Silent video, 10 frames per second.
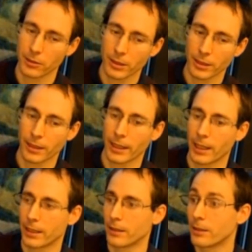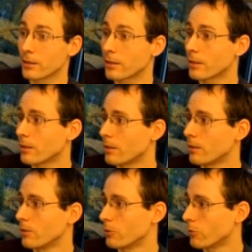you can add
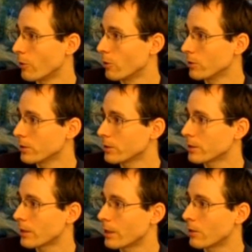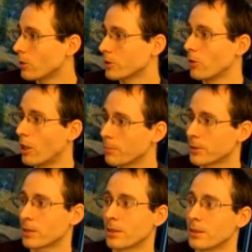additional drones and also
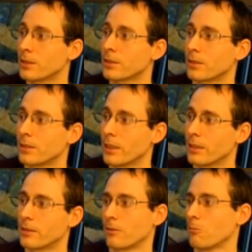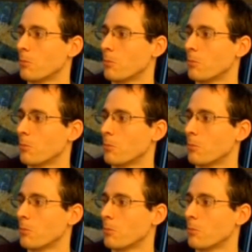obstacles that